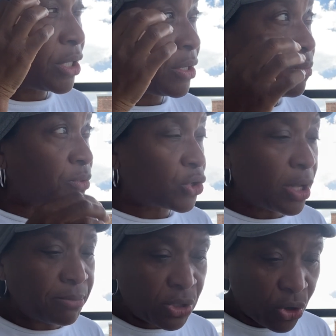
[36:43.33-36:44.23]
he
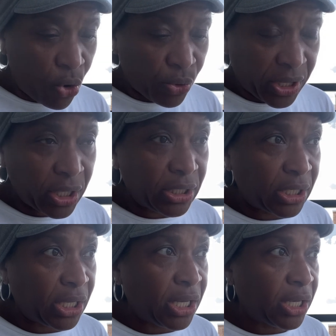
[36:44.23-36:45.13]
told him to go kill and
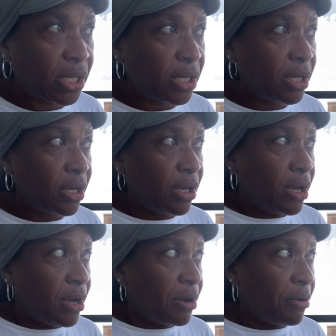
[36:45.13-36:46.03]
eat,
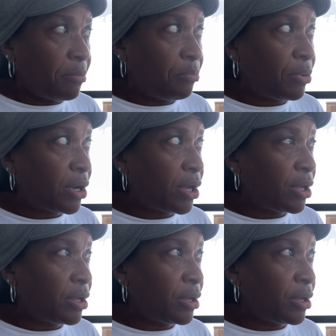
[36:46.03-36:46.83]
but